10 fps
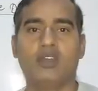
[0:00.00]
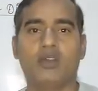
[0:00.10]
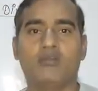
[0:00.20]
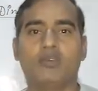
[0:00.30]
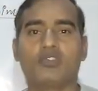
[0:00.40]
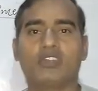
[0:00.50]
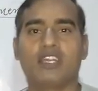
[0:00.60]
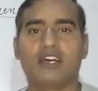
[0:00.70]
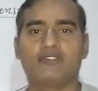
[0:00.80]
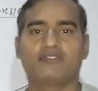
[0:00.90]
Motion
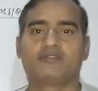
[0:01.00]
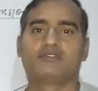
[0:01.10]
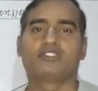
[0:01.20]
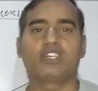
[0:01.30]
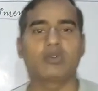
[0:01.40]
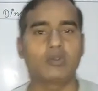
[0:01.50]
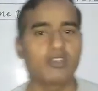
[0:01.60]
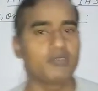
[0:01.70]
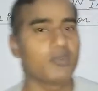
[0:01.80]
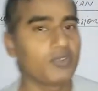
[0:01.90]
of
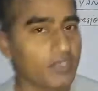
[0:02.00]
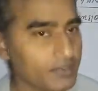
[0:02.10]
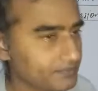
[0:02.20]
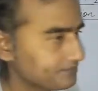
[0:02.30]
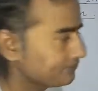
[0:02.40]
circular motion